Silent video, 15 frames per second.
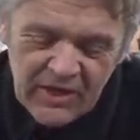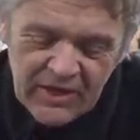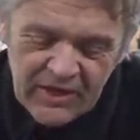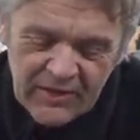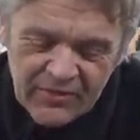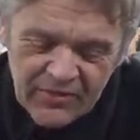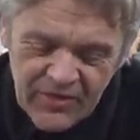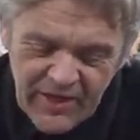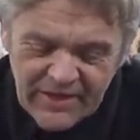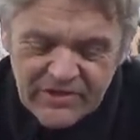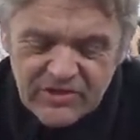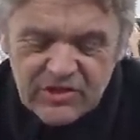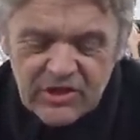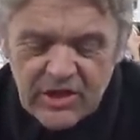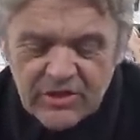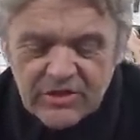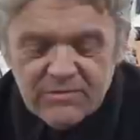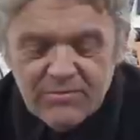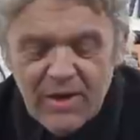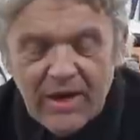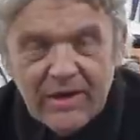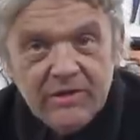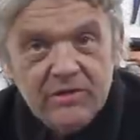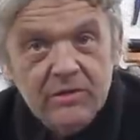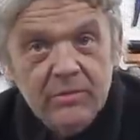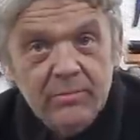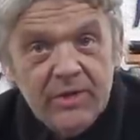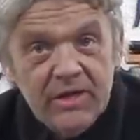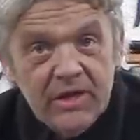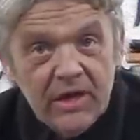Now this is made to
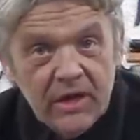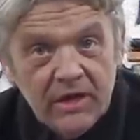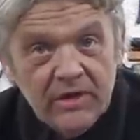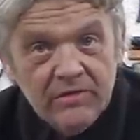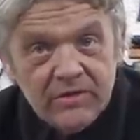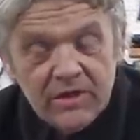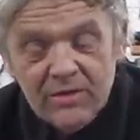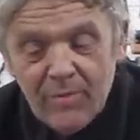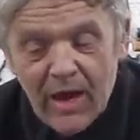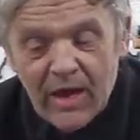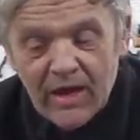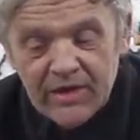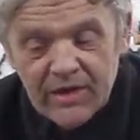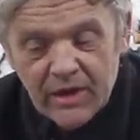be easily made.